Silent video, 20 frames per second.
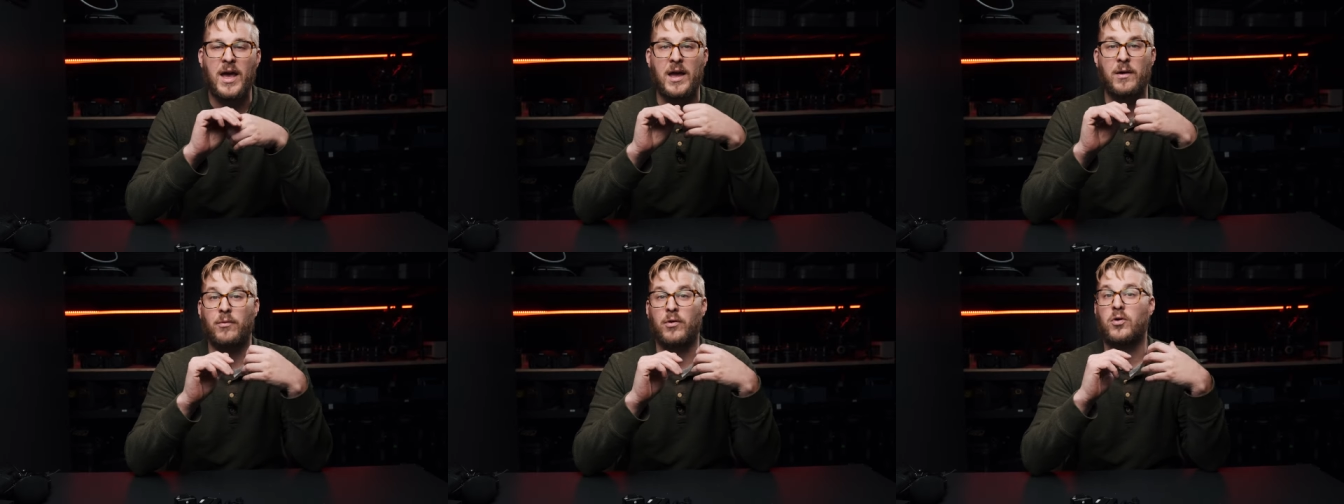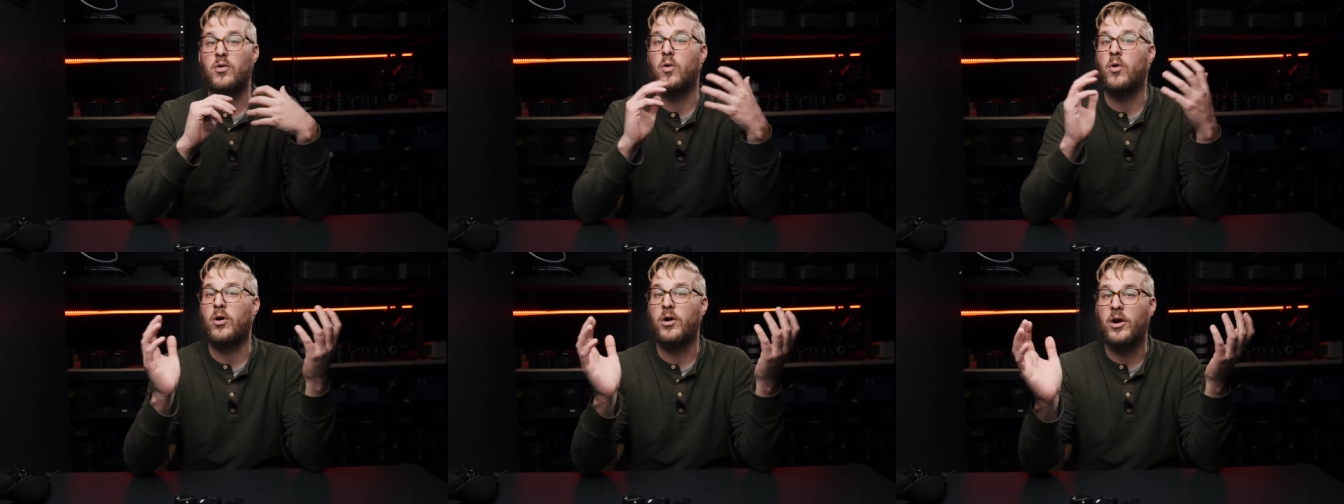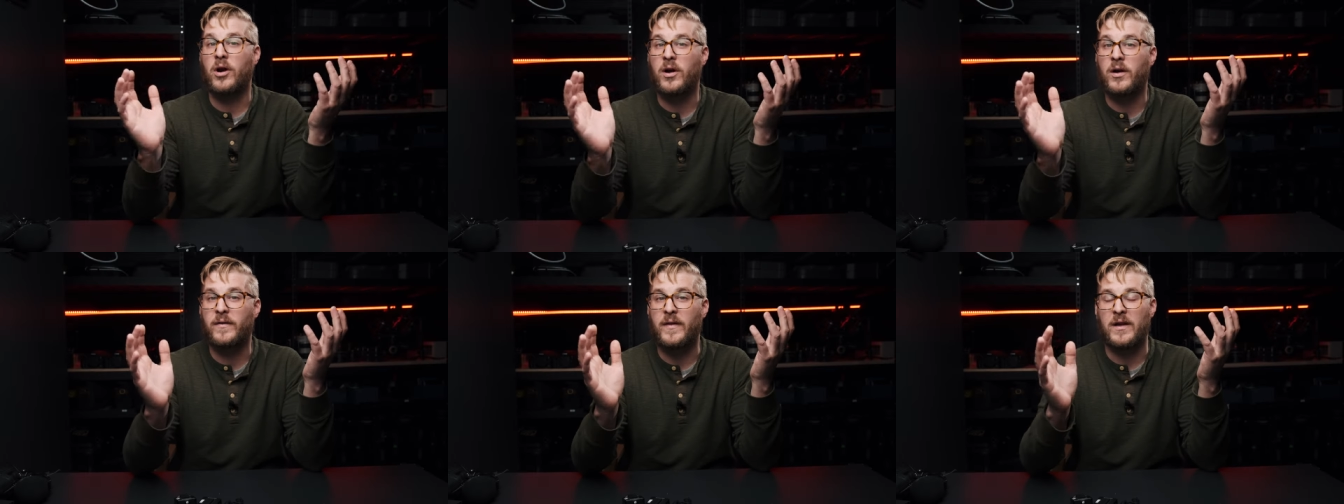a
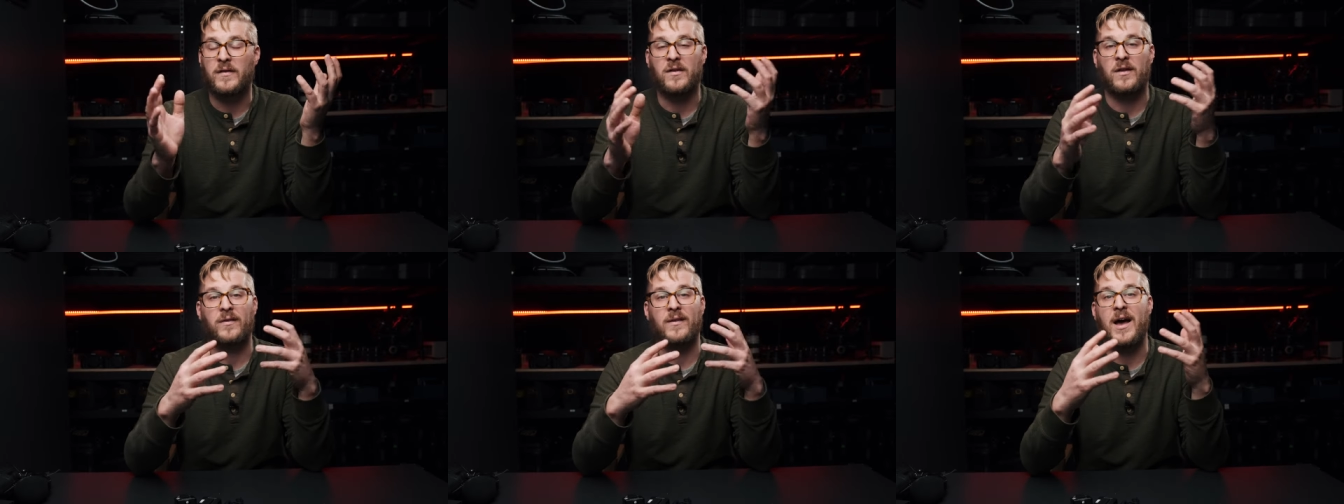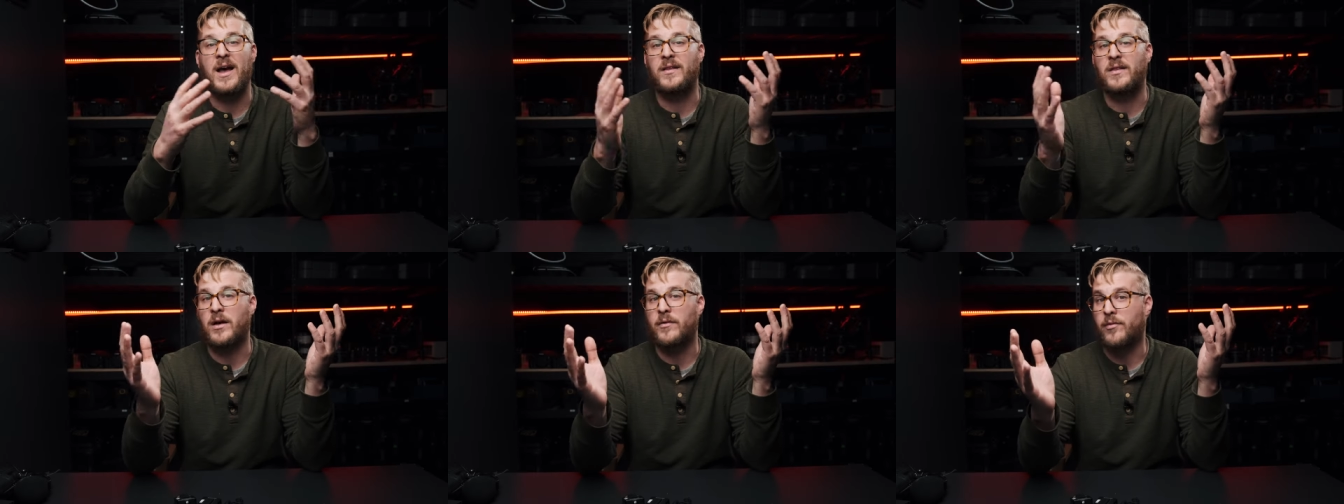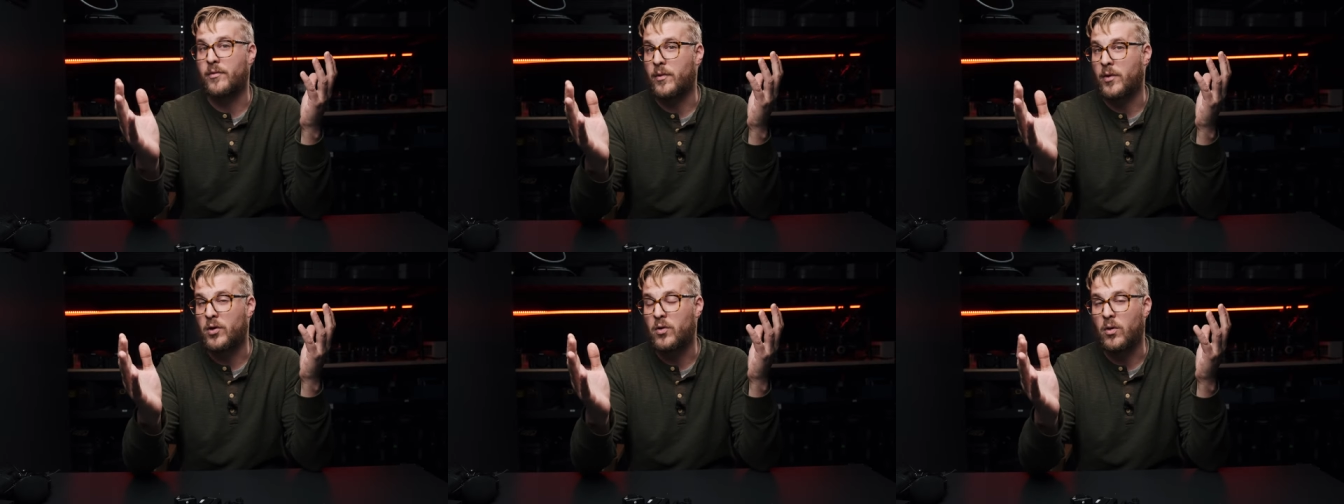recorder that's a line
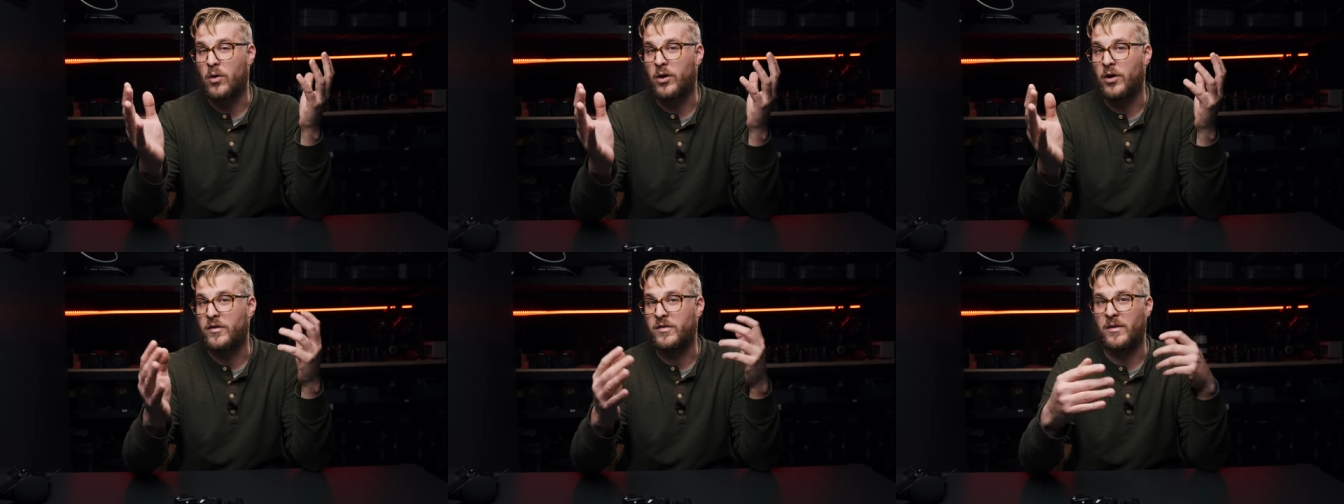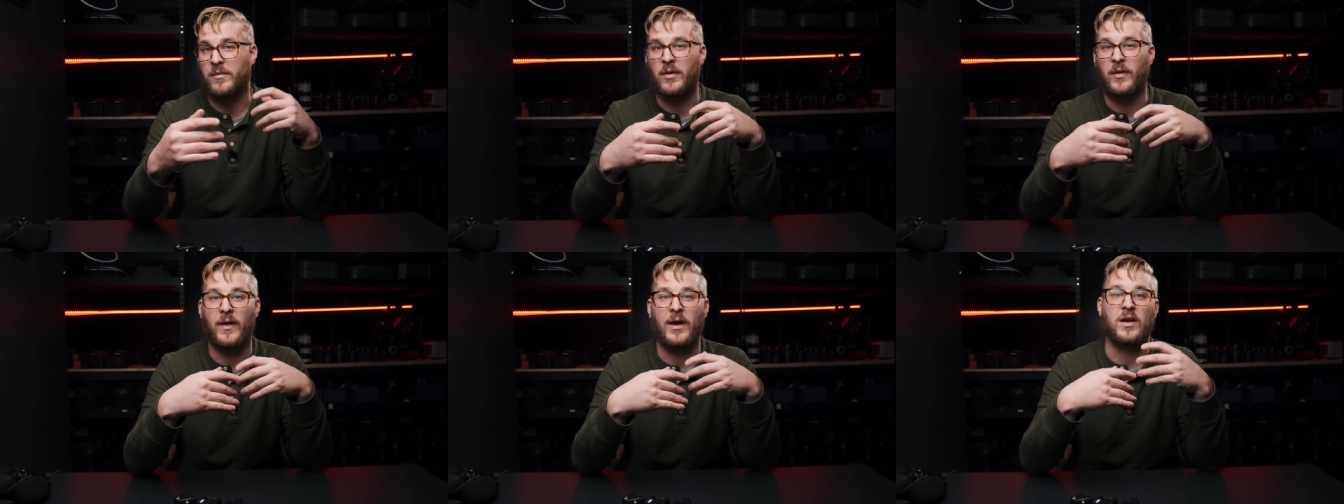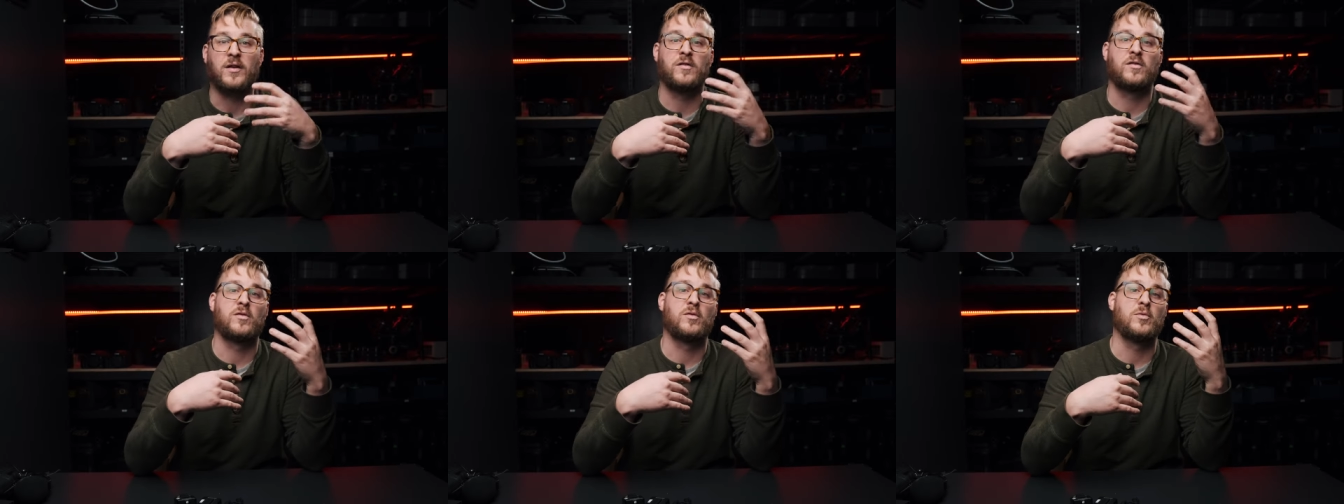level recorder, something
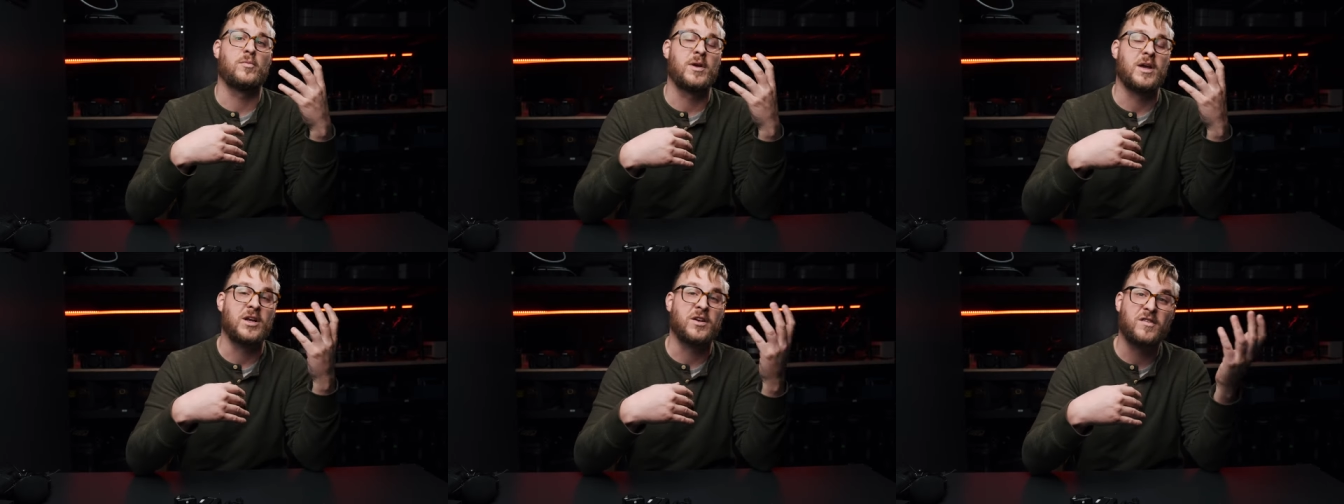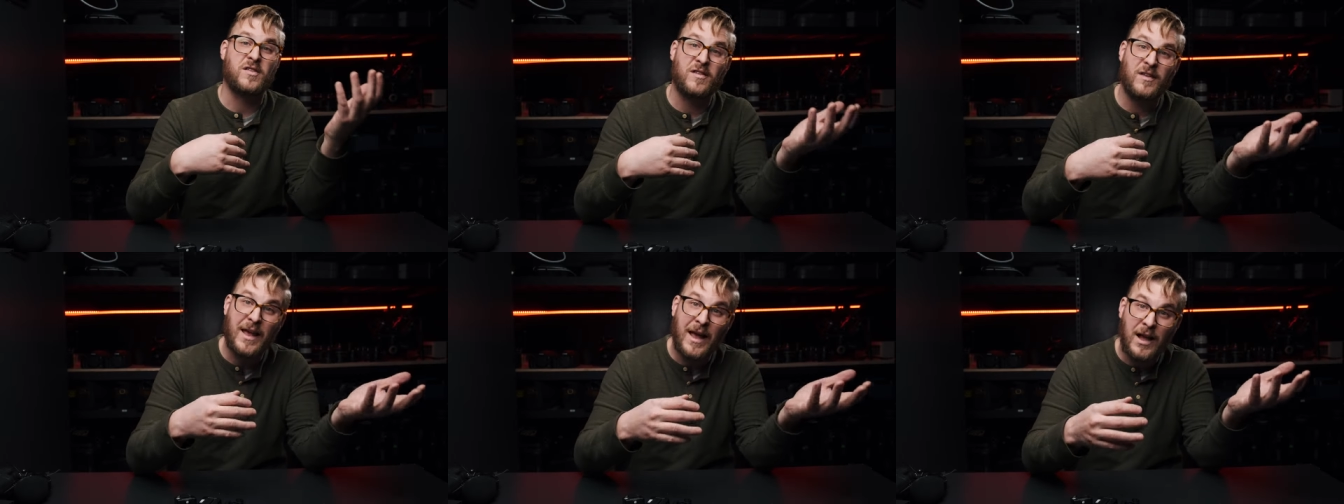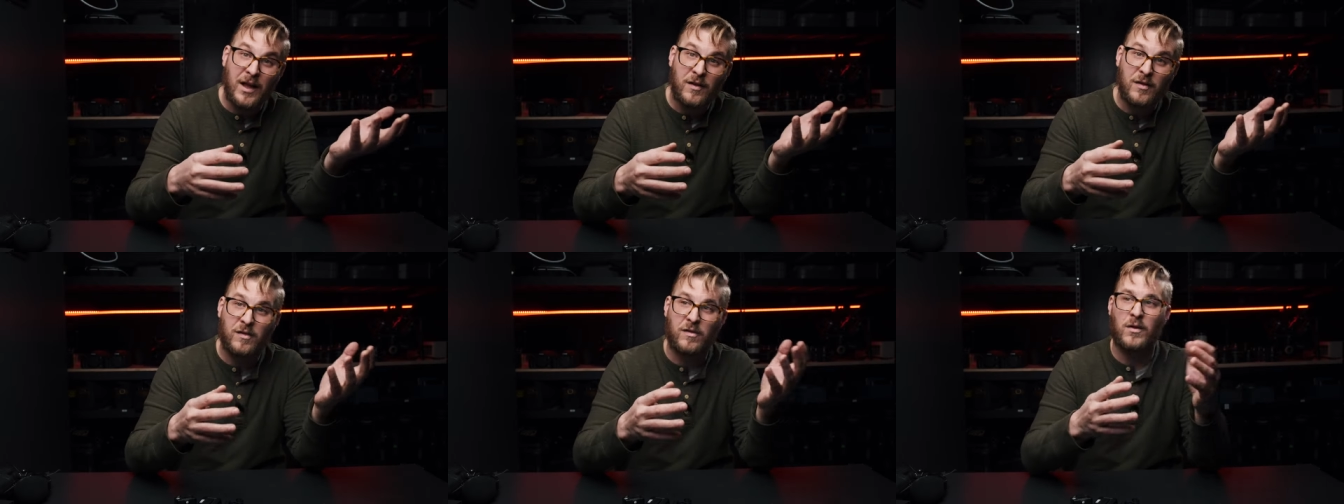like a Zoom H
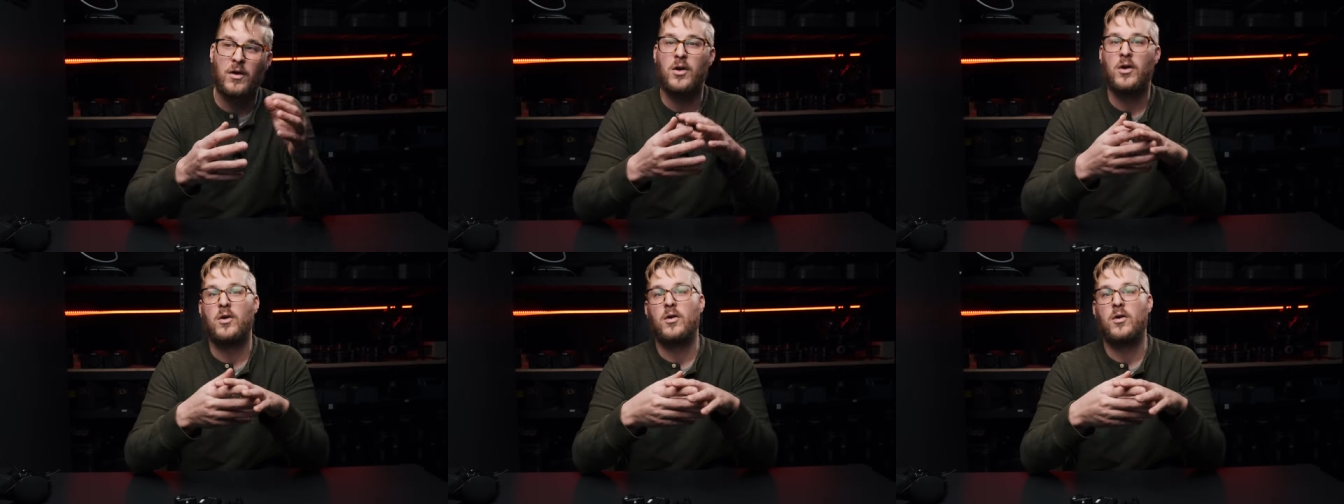six